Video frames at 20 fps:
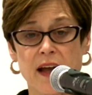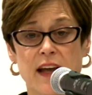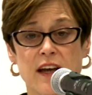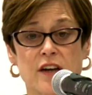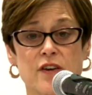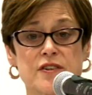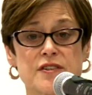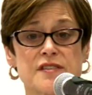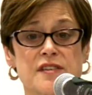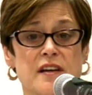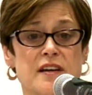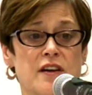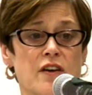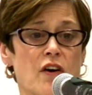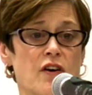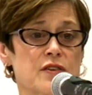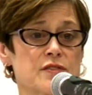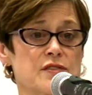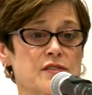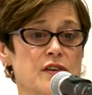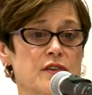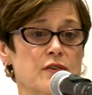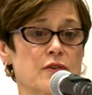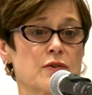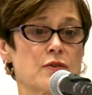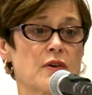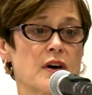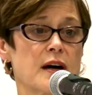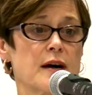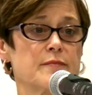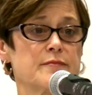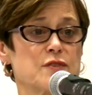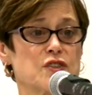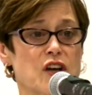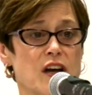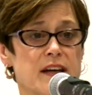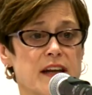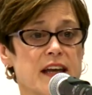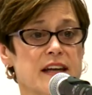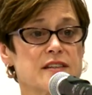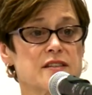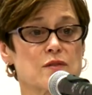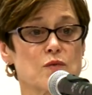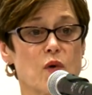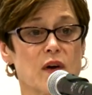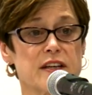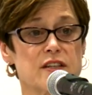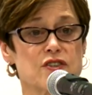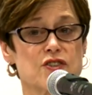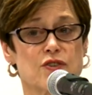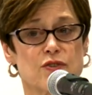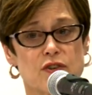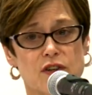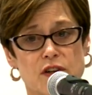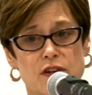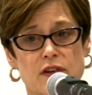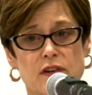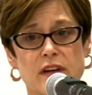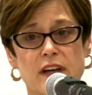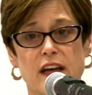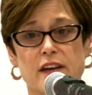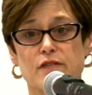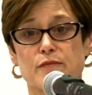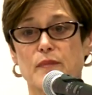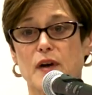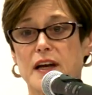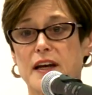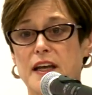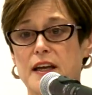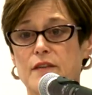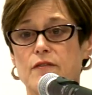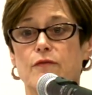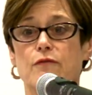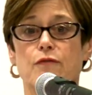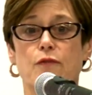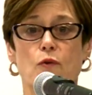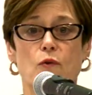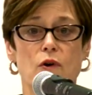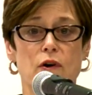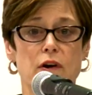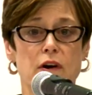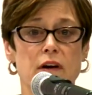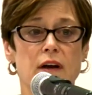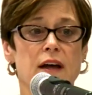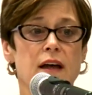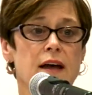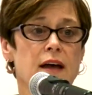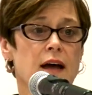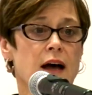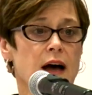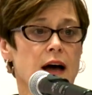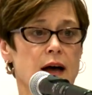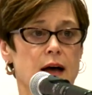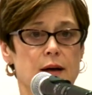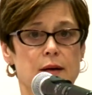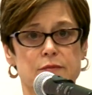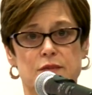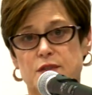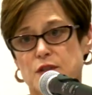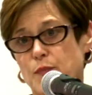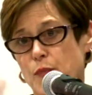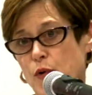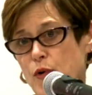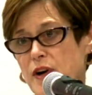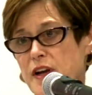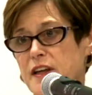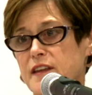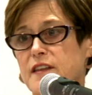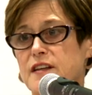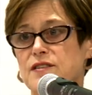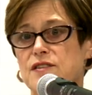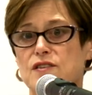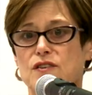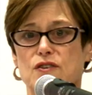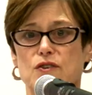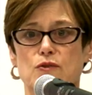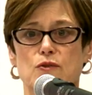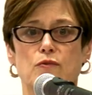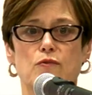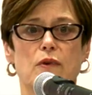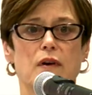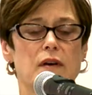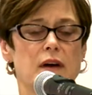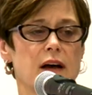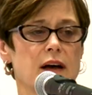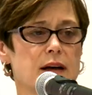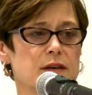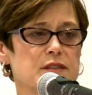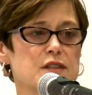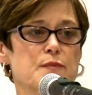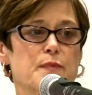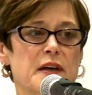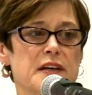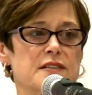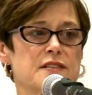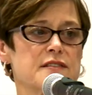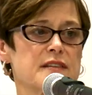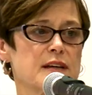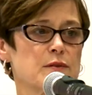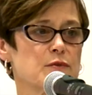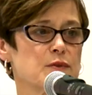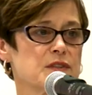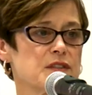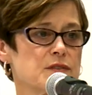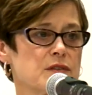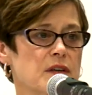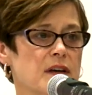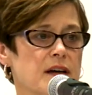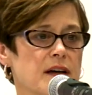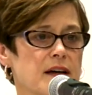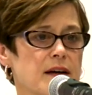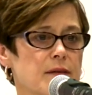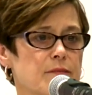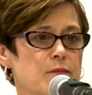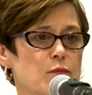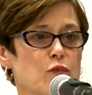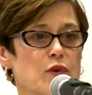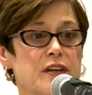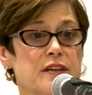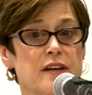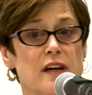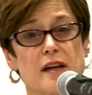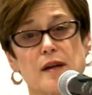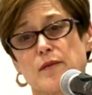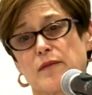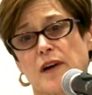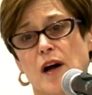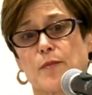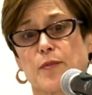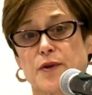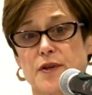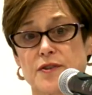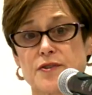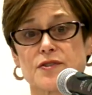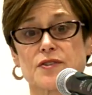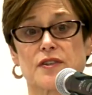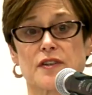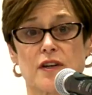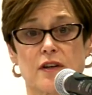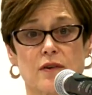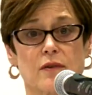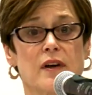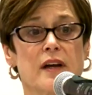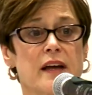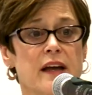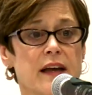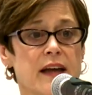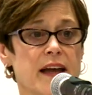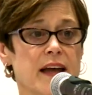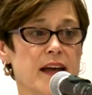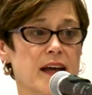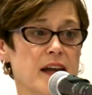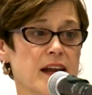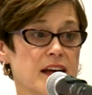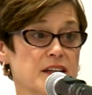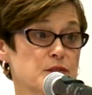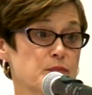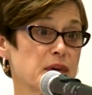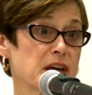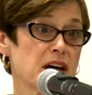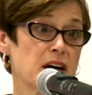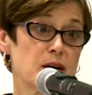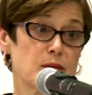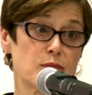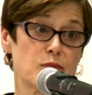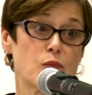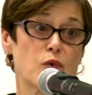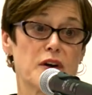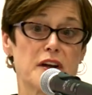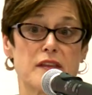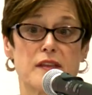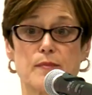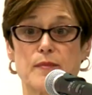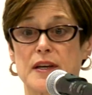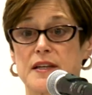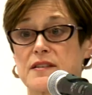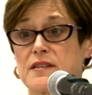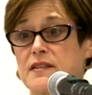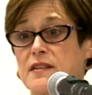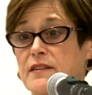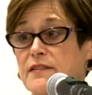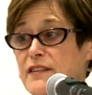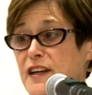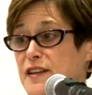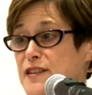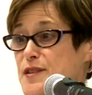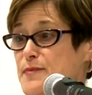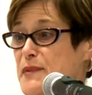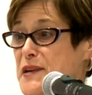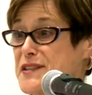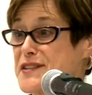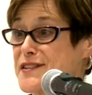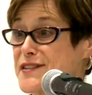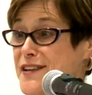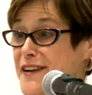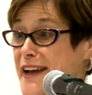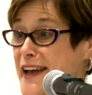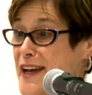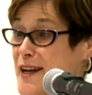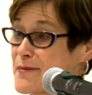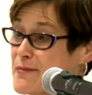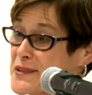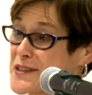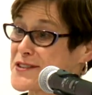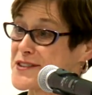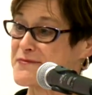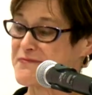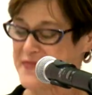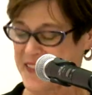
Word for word: And her son also, um, John Hazen White Jr., gave money for um, supporting this new uh, space that was um, redone a couple years ago and has become one of the best event spaces on campus.